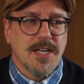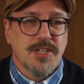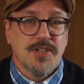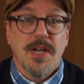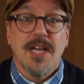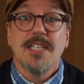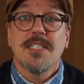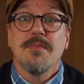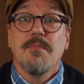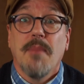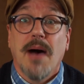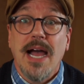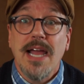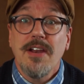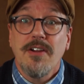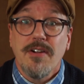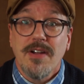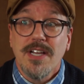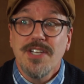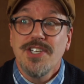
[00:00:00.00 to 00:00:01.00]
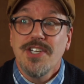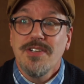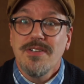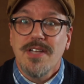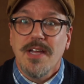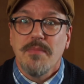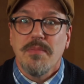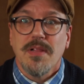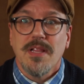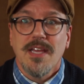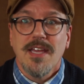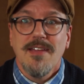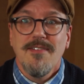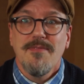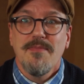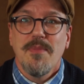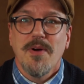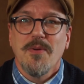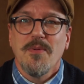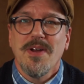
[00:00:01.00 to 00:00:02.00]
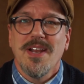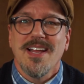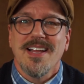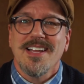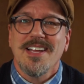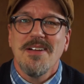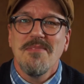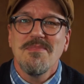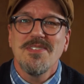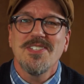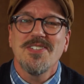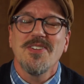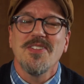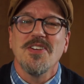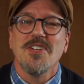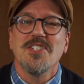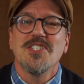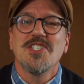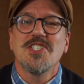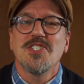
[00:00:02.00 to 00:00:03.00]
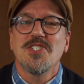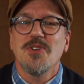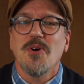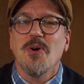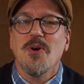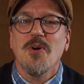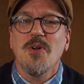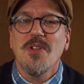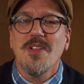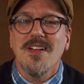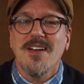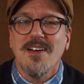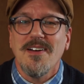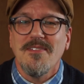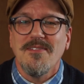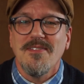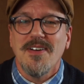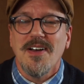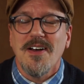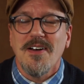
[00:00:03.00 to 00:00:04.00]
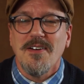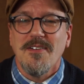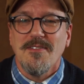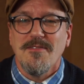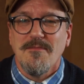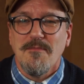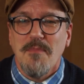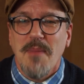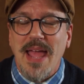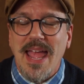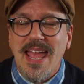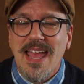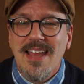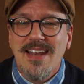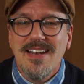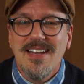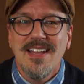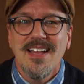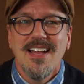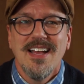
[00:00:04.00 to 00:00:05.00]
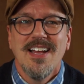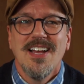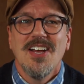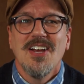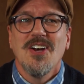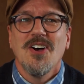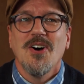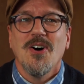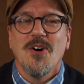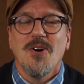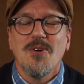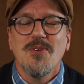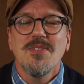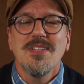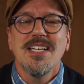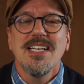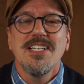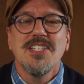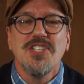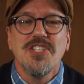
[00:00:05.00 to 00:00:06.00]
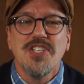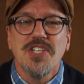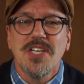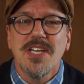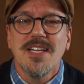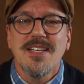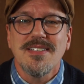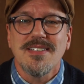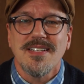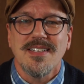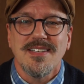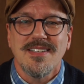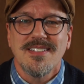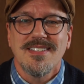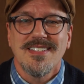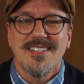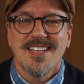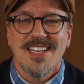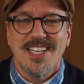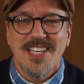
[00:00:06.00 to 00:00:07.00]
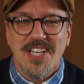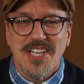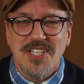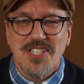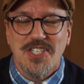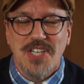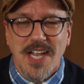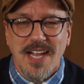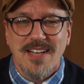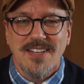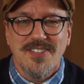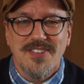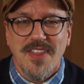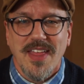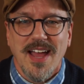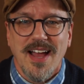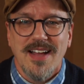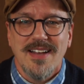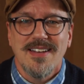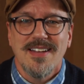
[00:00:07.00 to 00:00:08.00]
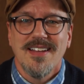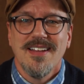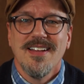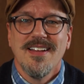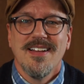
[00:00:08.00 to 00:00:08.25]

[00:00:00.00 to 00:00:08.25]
address minor issues, I believe, but when it comes to the soul of man, only Jesus can change that.